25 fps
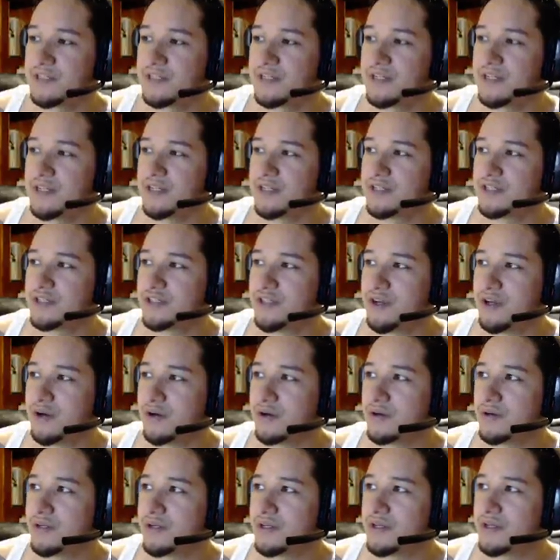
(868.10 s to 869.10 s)
So
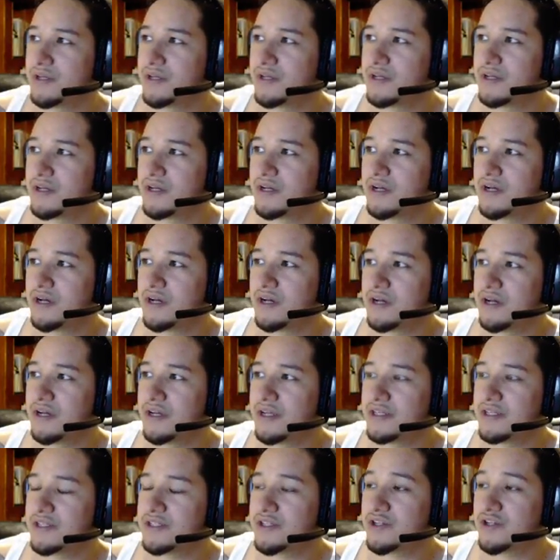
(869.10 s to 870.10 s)

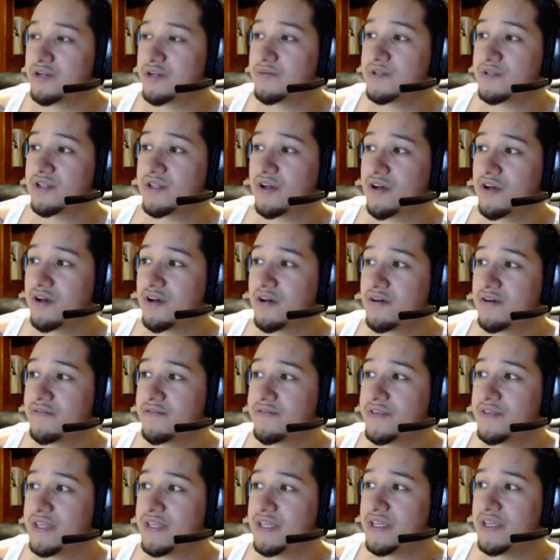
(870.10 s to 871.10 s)
in terms of
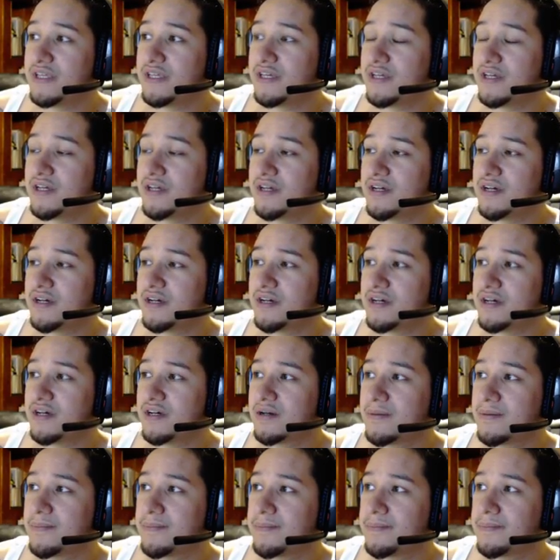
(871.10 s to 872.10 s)
the
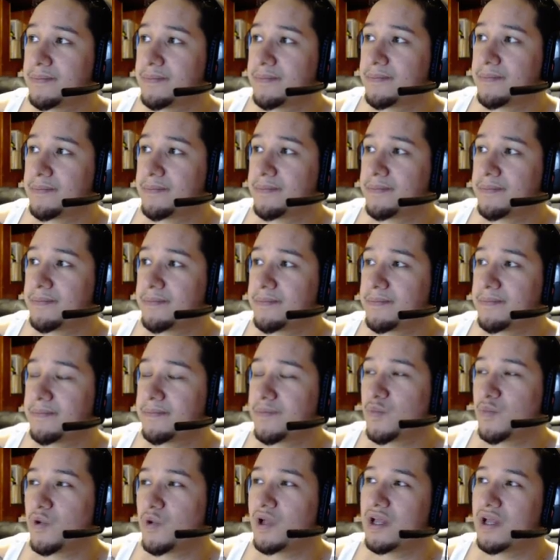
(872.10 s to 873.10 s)
well,
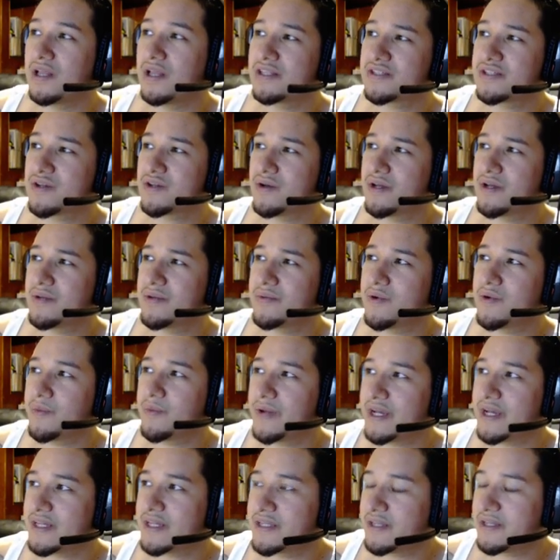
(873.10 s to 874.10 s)
let's go ahead and go
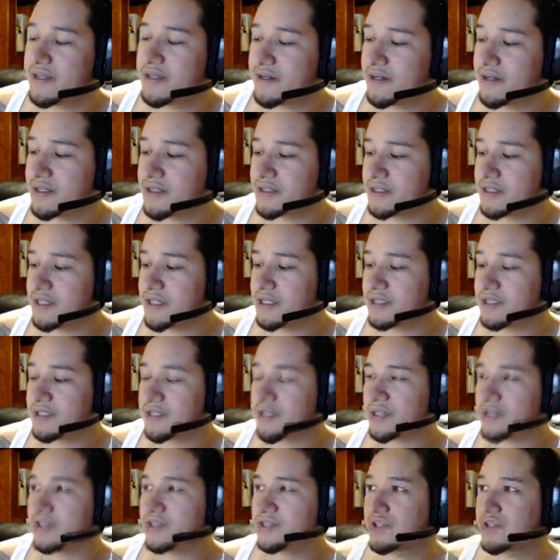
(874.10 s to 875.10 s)
back in there, and
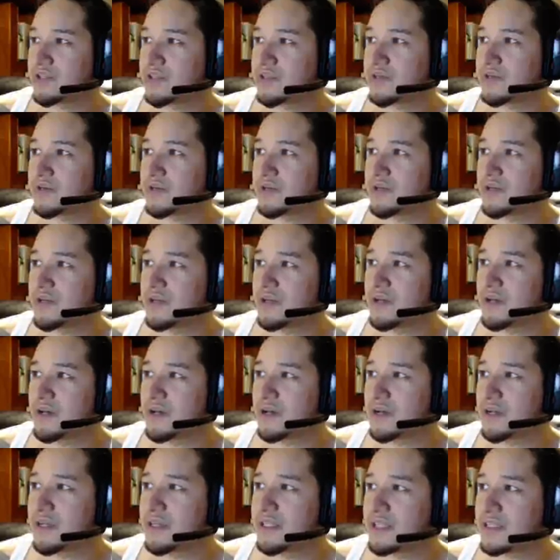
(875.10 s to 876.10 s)
I'll show you.
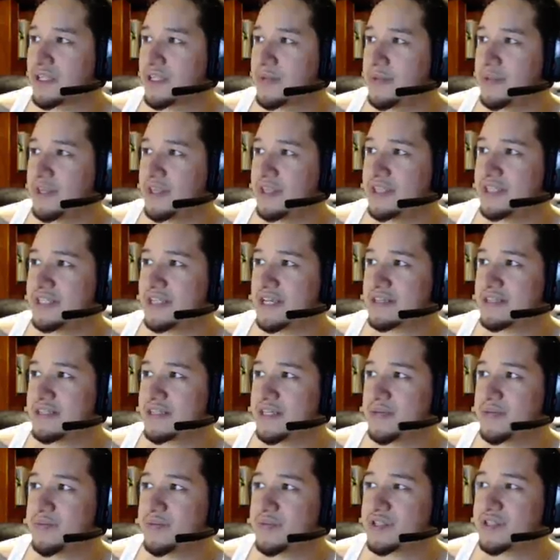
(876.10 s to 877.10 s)
It's going to be the exact
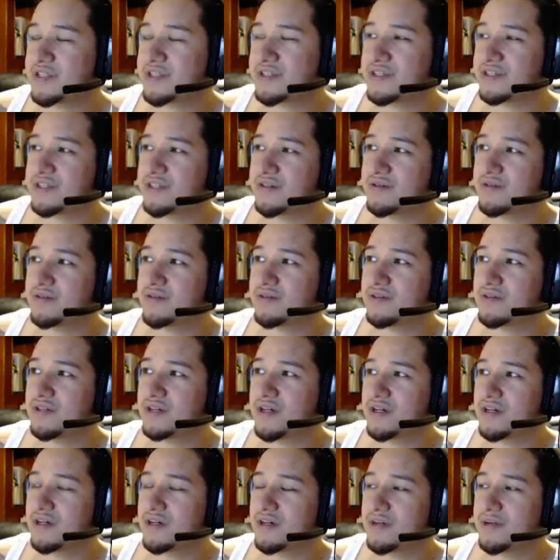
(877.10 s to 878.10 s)
same skill.
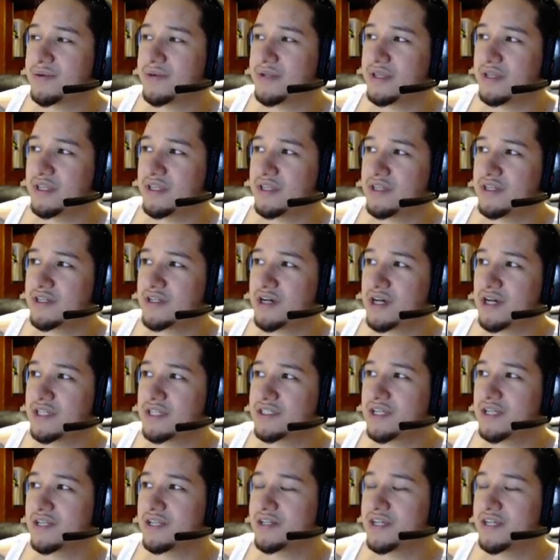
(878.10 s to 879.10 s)
I mean, the cost
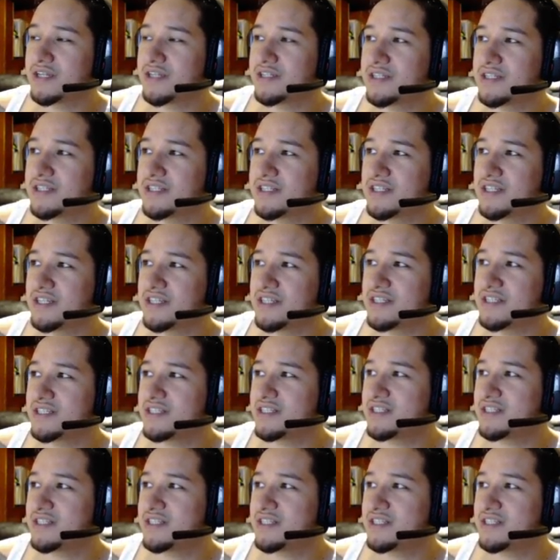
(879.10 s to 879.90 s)
allocation is this.